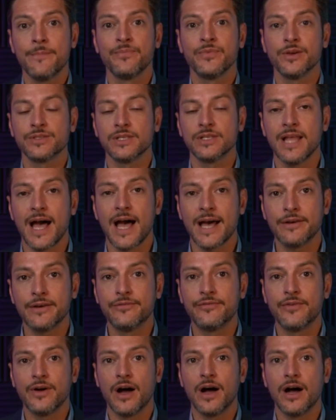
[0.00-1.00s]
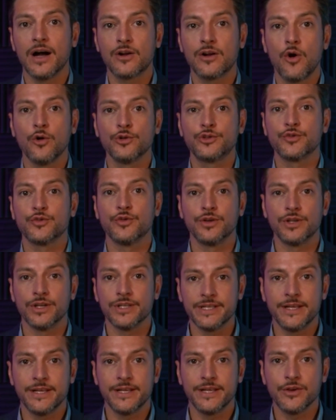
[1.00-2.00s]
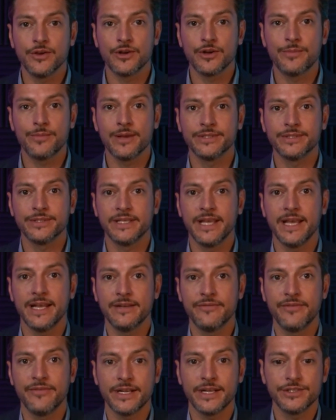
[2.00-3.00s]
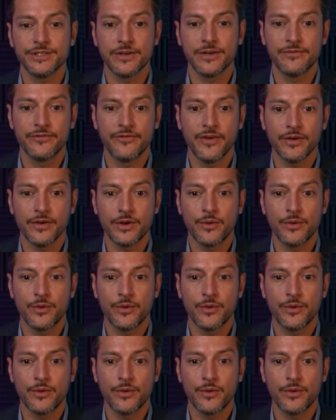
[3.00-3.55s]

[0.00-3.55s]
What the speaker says: there's a lot of cultural goodness that you're going to be able to gain advantage of very